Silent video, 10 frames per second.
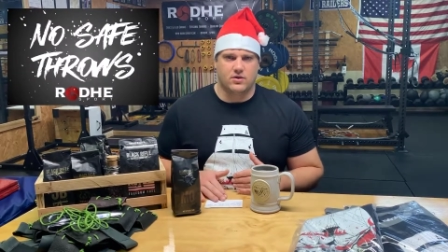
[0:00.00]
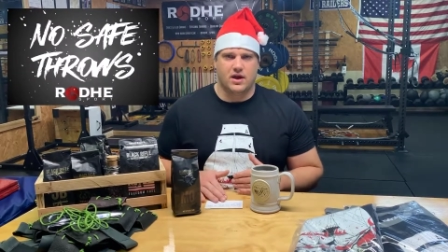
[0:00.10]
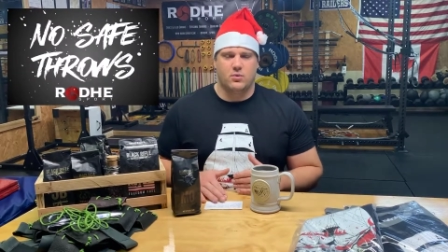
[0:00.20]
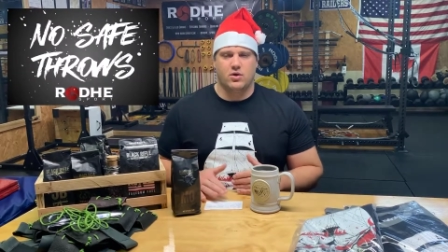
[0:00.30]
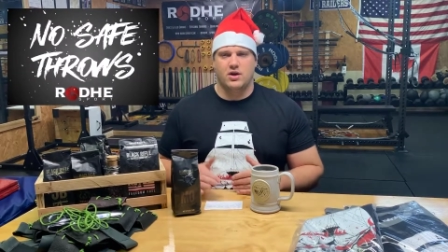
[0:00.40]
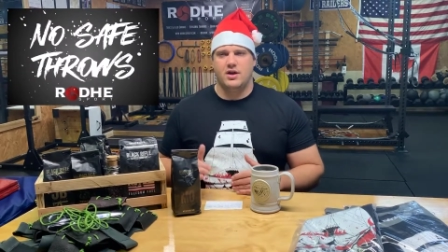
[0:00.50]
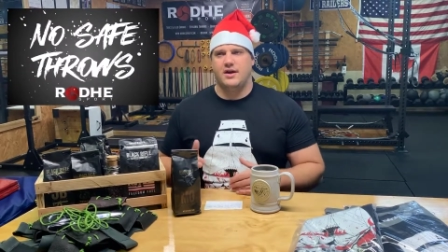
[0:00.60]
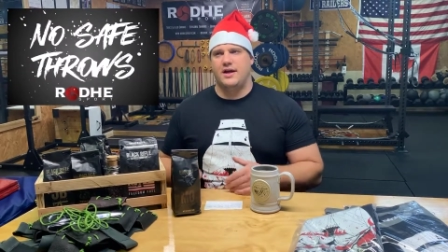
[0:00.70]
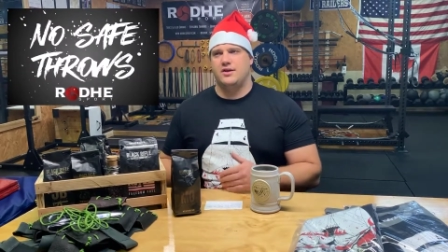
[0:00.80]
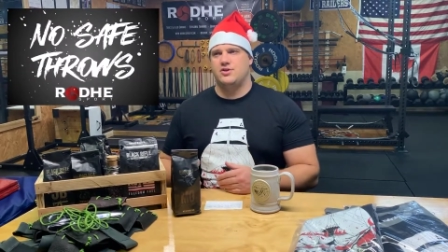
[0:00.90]
Okay, we're going to
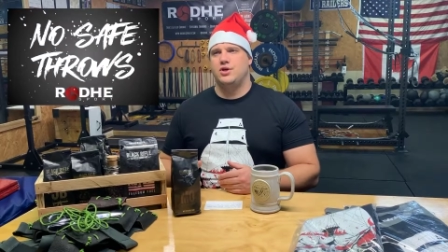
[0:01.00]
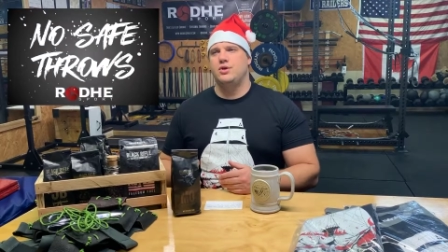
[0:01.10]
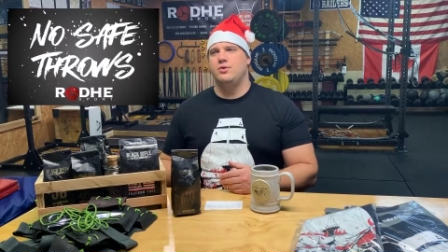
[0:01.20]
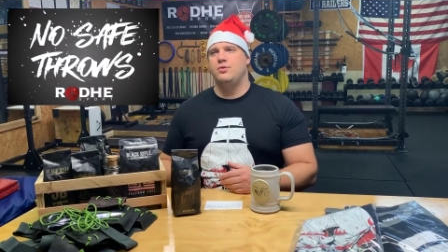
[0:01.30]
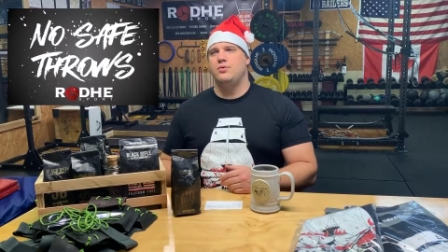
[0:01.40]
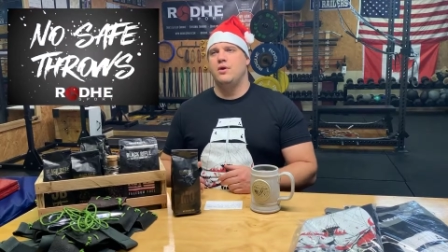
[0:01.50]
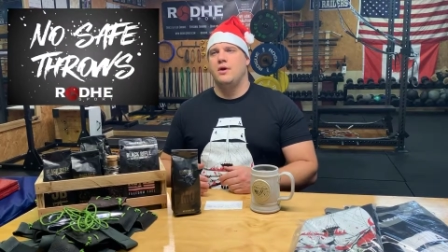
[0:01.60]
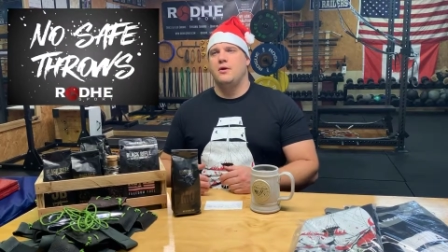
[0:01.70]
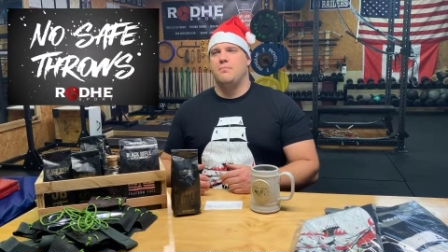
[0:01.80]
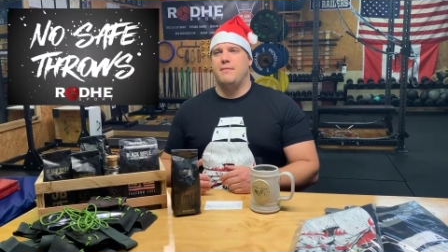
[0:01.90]
get 2,
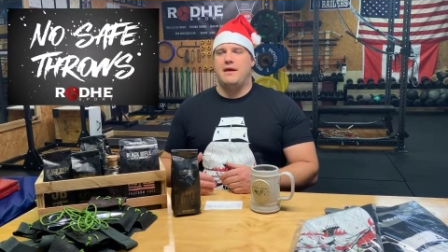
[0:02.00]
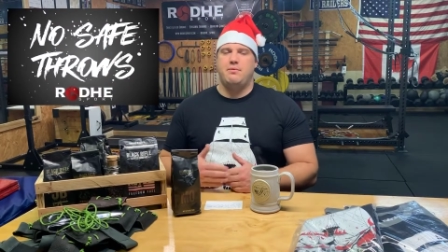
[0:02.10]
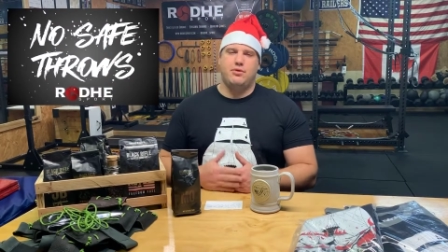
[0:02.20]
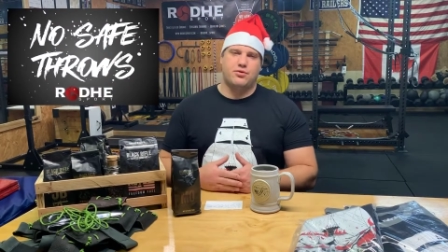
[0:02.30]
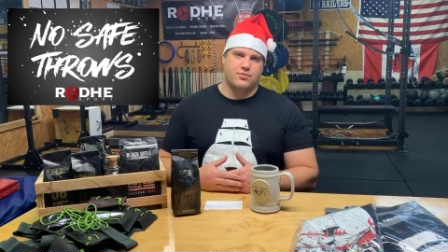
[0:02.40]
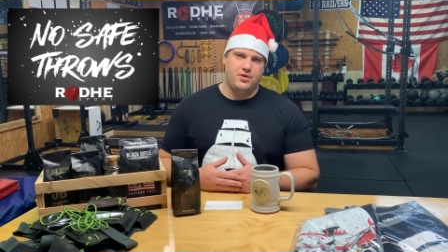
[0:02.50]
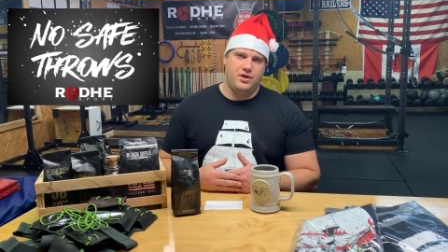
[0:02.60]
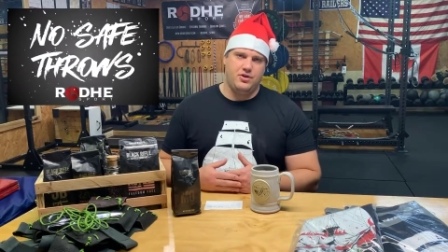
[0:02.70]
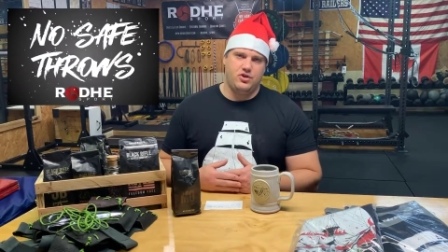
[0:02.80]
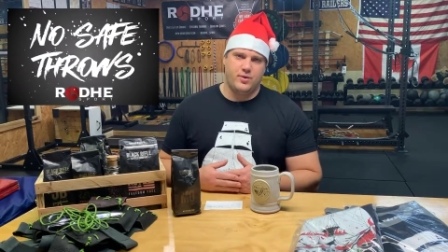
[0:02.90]
maybe
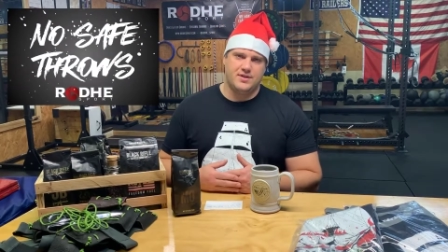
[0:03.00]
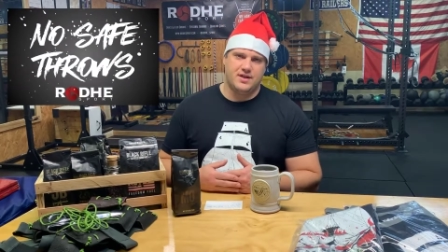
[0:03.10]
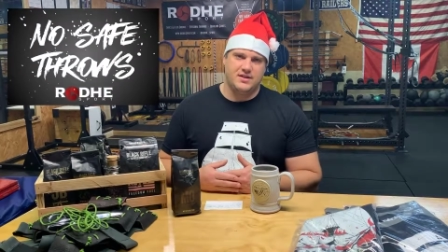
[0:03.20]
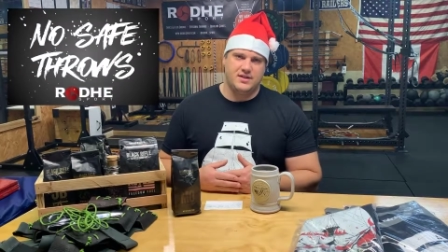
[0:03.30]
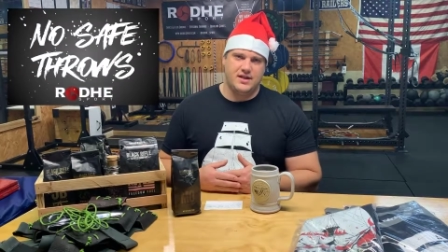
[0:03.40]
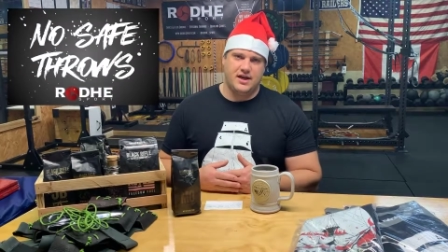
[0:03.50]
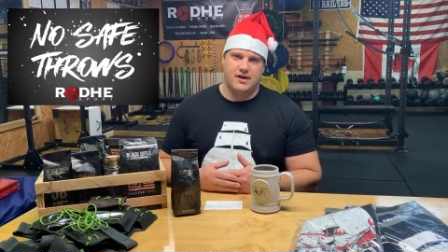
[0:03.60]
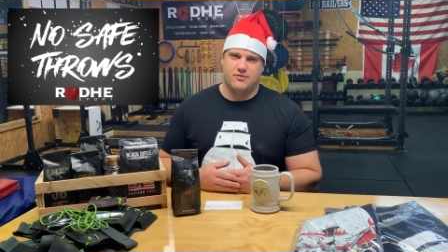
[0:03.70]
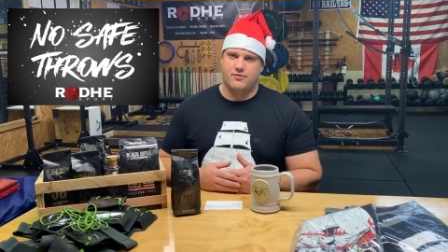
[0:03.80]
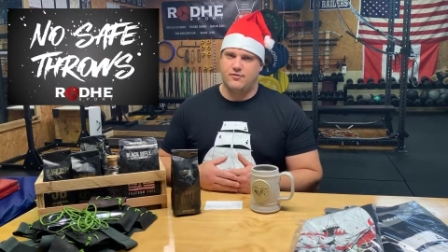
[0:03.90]
3 USATF,